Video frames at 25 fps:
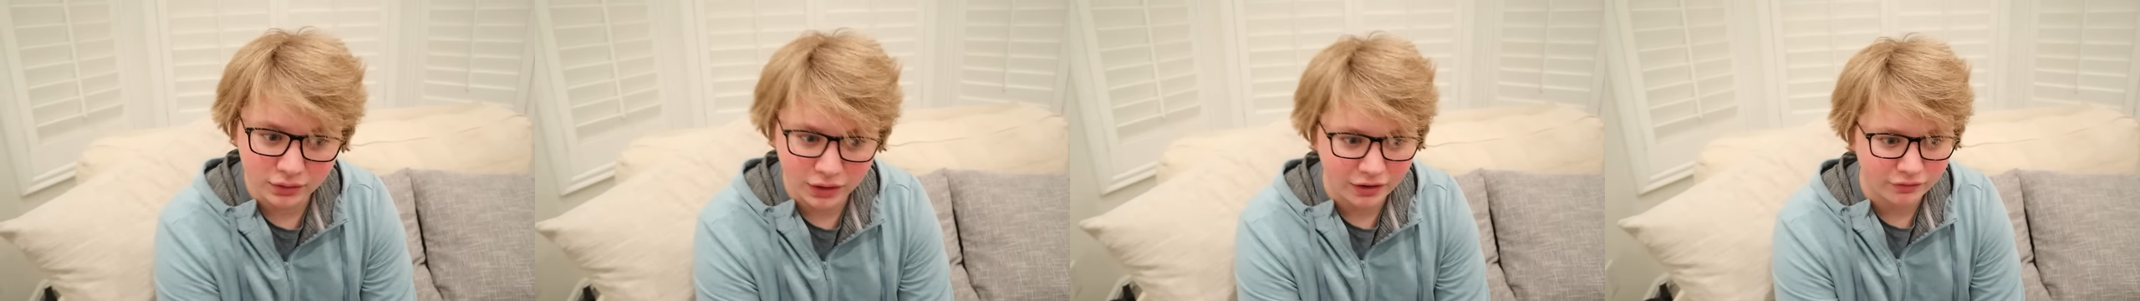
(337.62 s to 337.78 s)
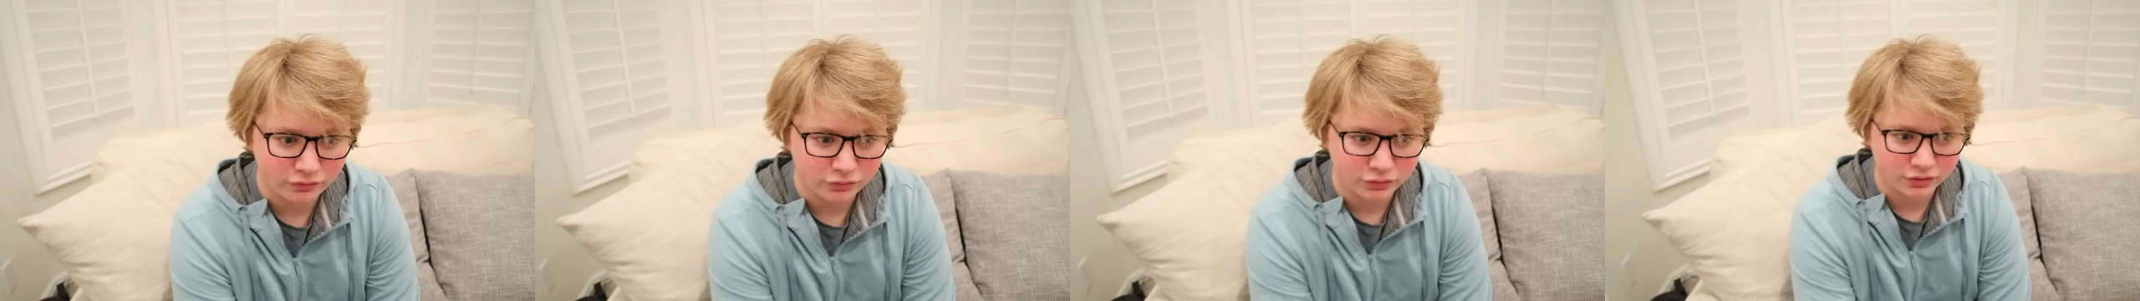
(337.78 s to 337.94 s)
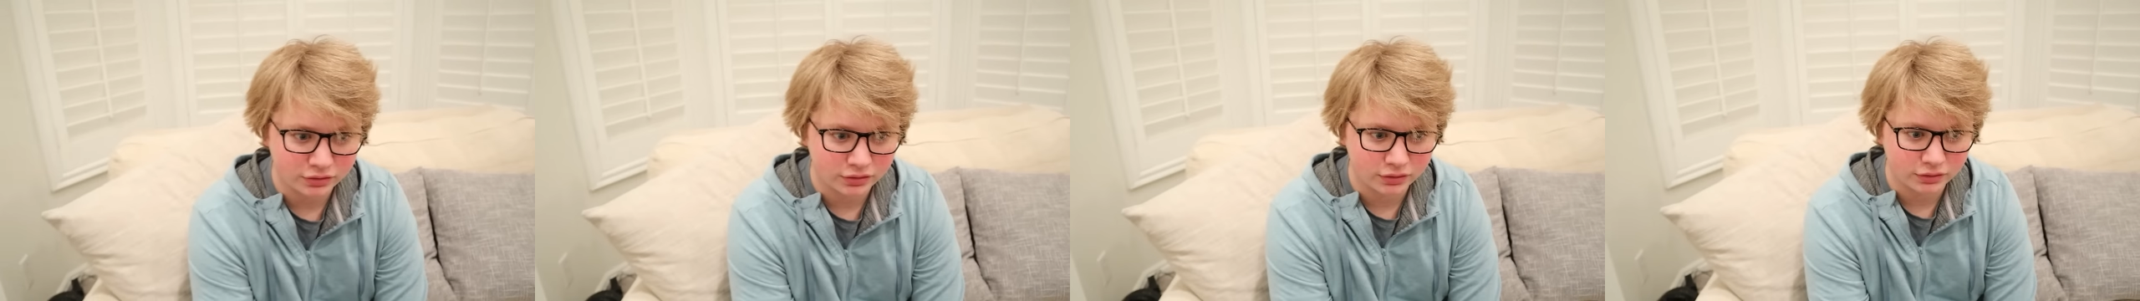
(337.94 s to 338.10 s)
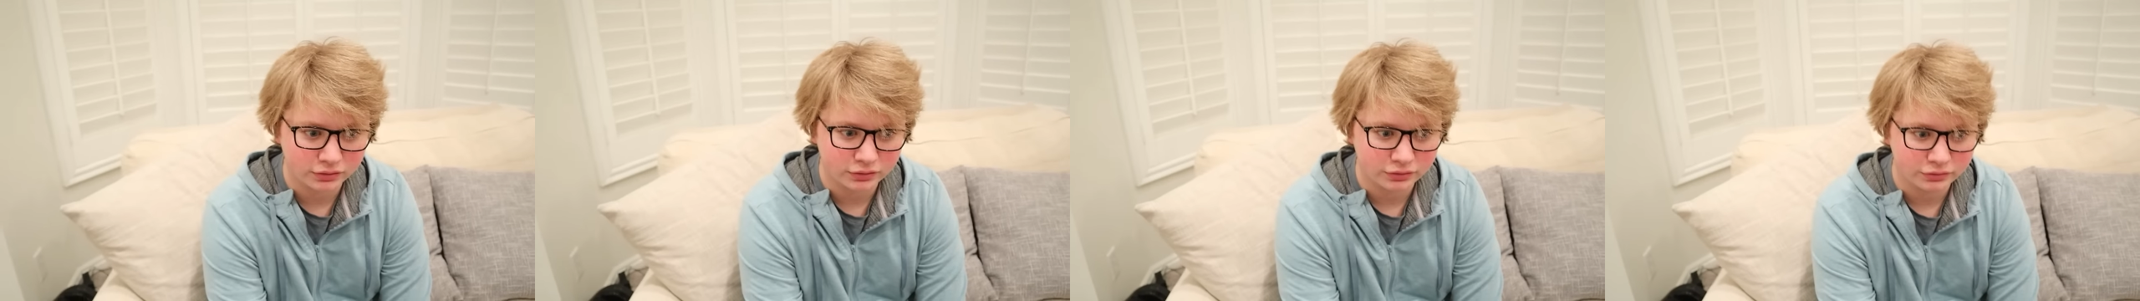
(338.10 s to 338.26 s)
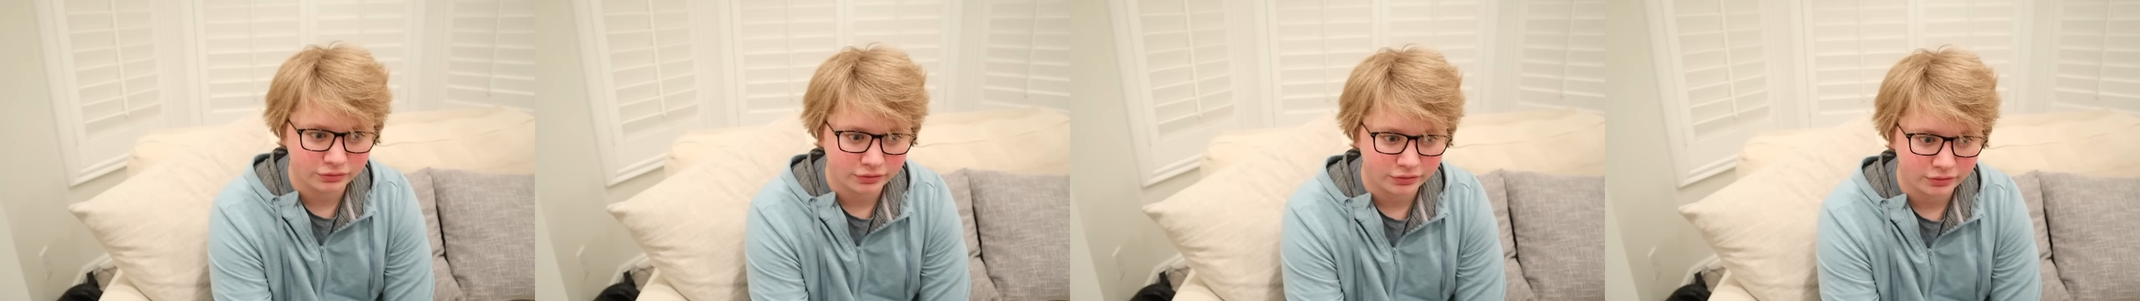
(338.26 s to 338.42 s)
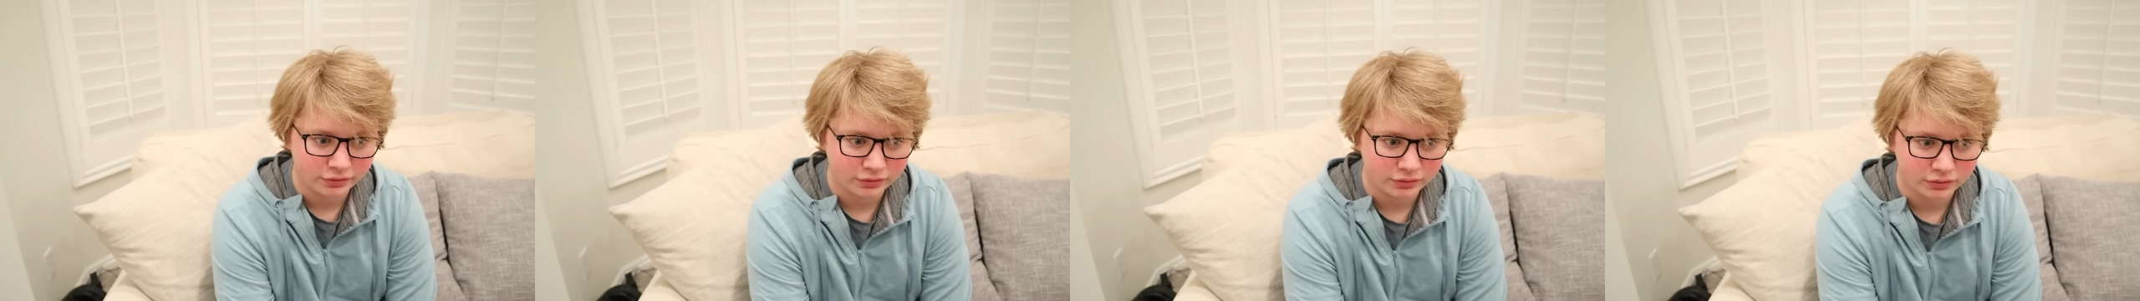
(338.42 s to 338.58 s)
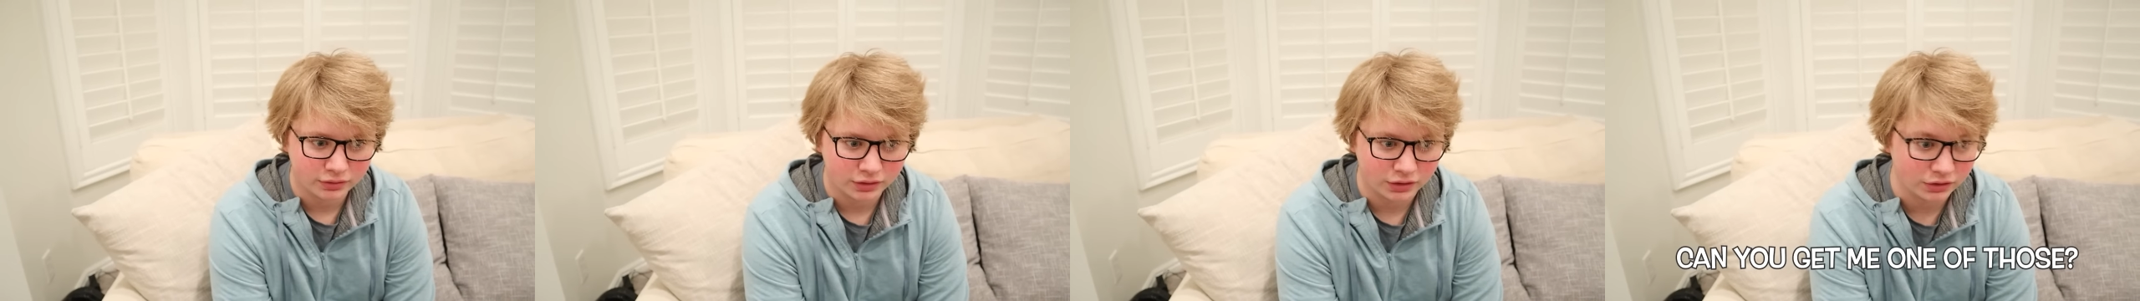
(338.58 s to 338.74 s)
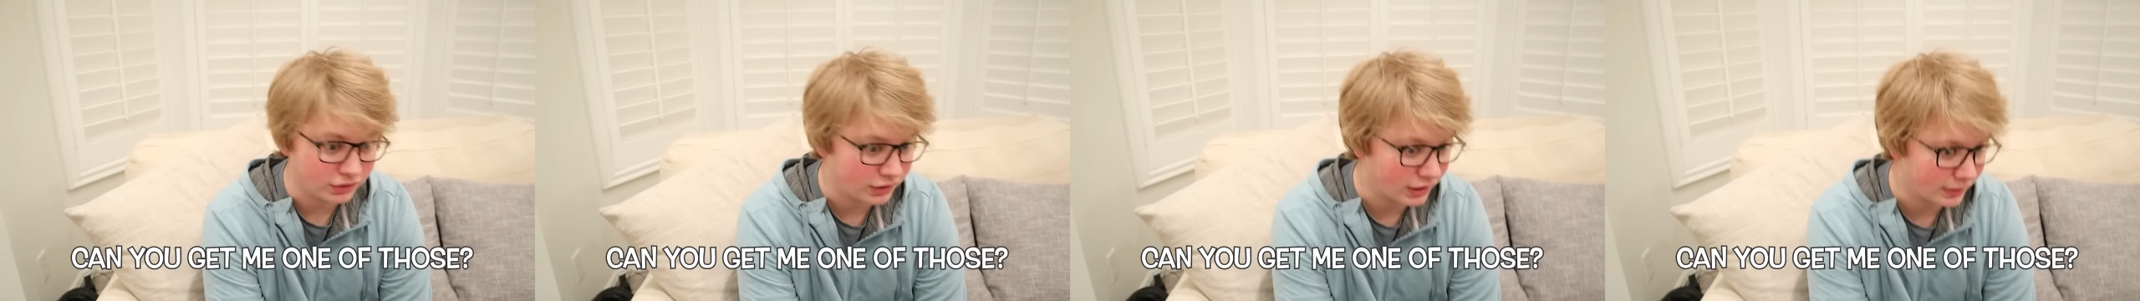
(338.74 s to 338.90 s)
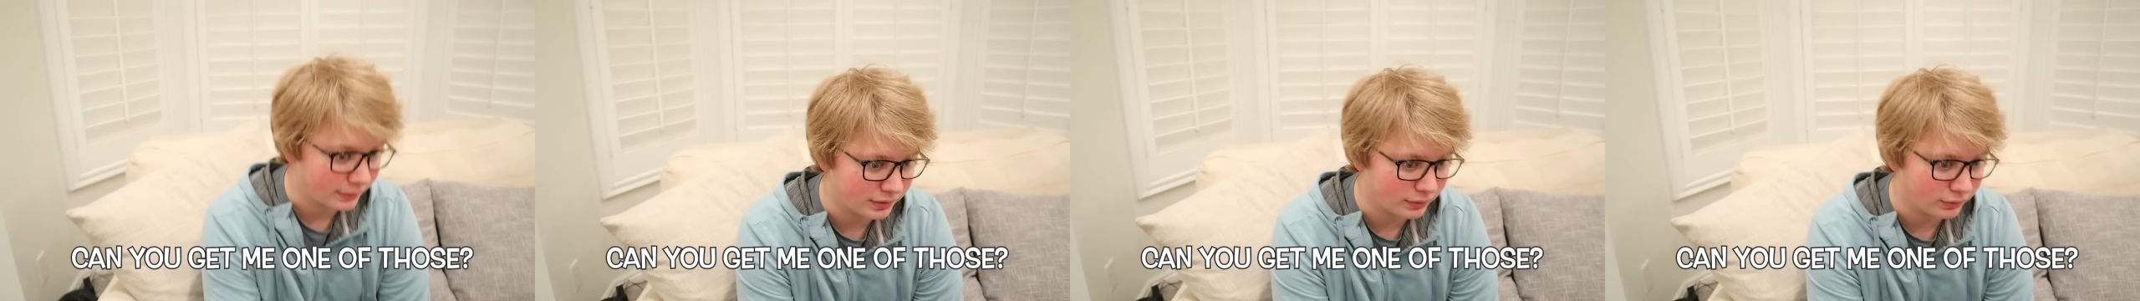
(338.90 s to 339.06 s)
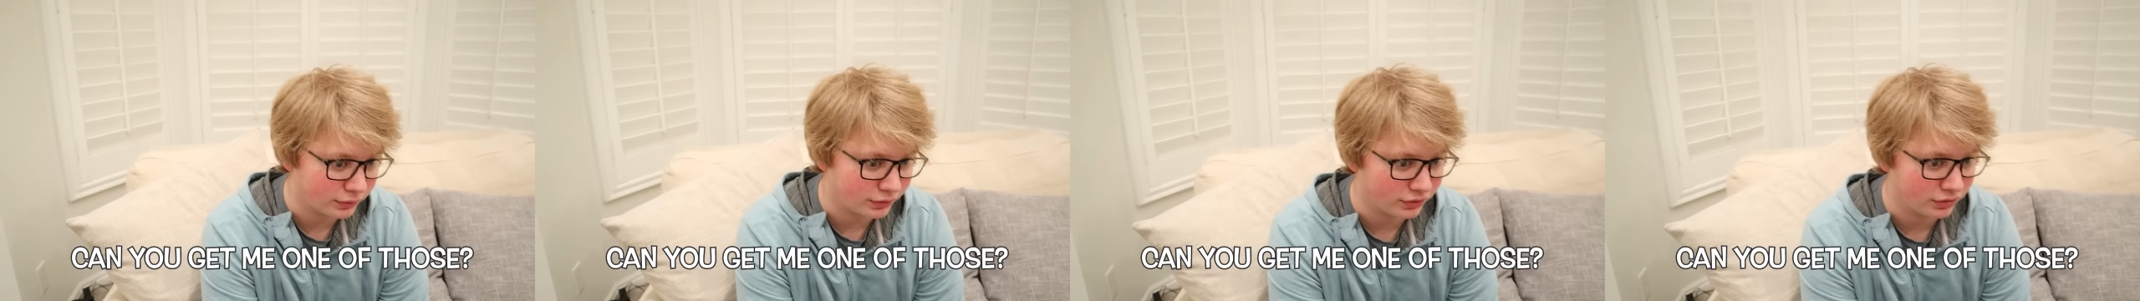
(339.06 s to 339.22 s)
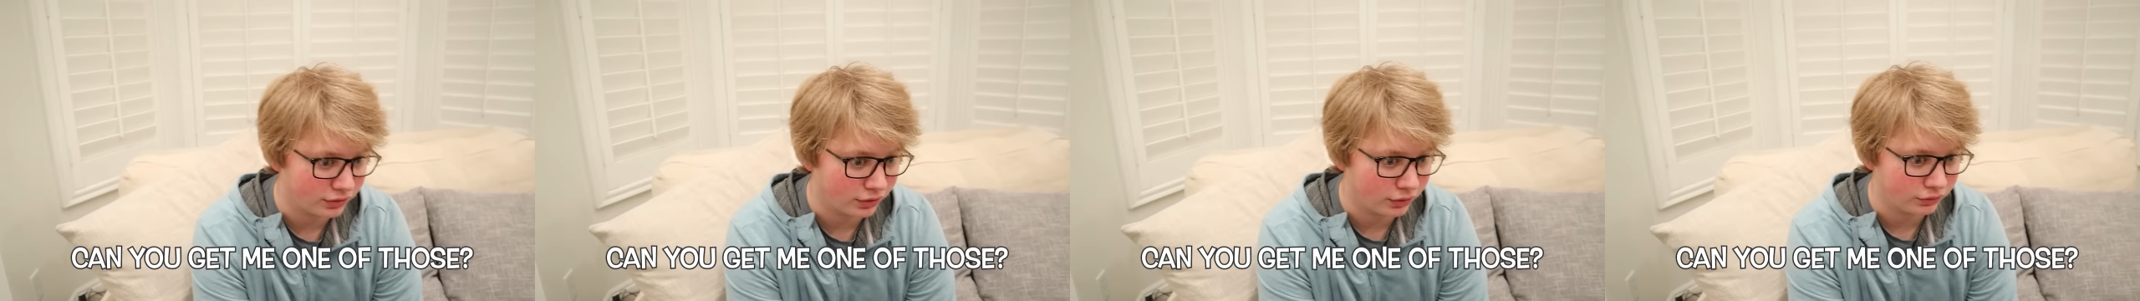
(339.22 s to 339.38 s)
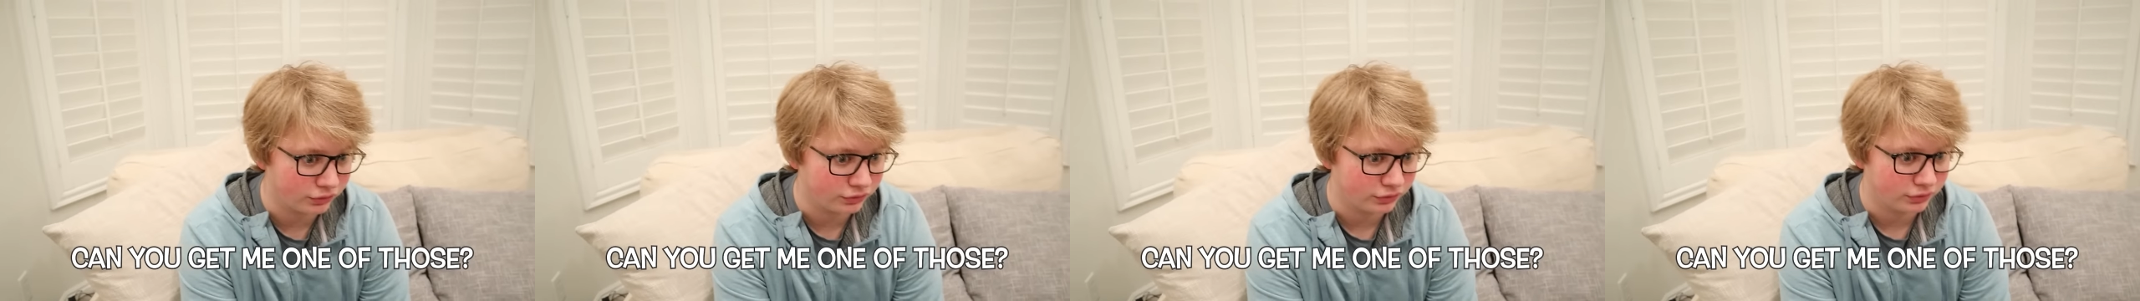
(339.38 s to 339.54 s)
don't have one of those. Can you give me one of
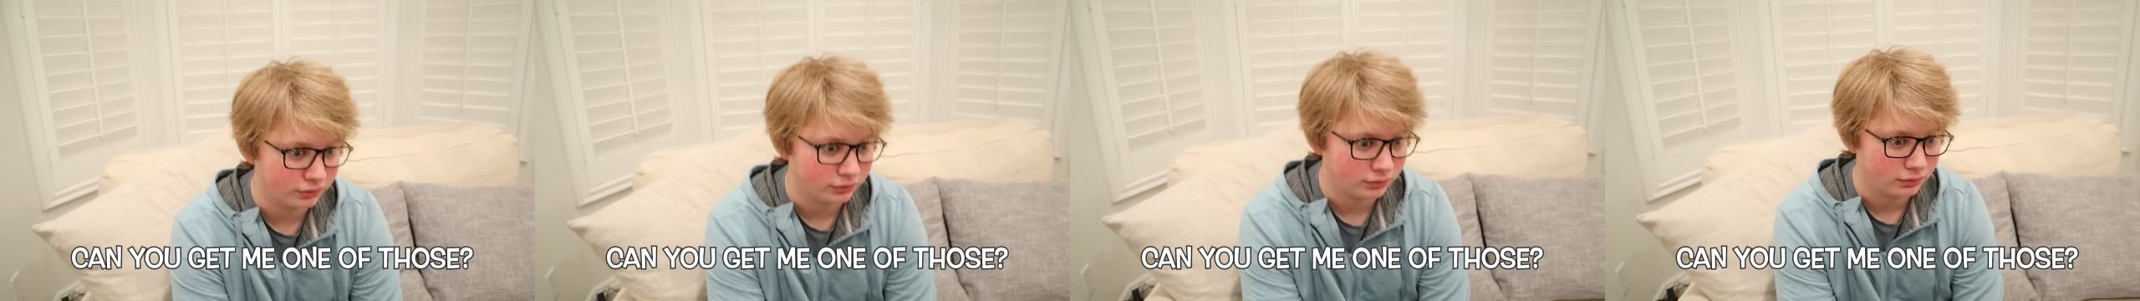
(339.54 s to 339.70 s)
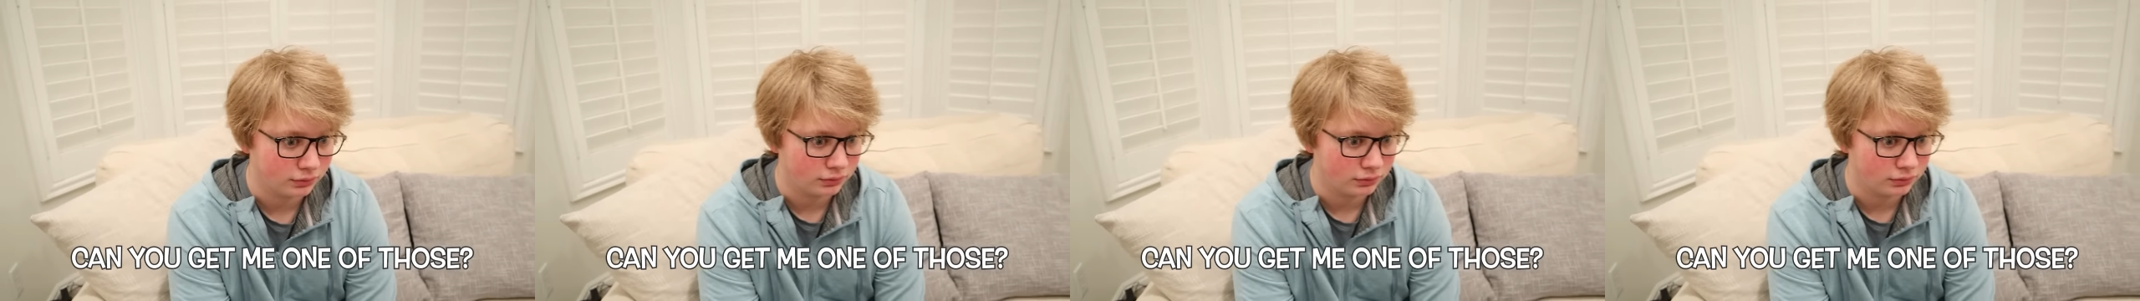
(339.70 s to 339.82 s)
those?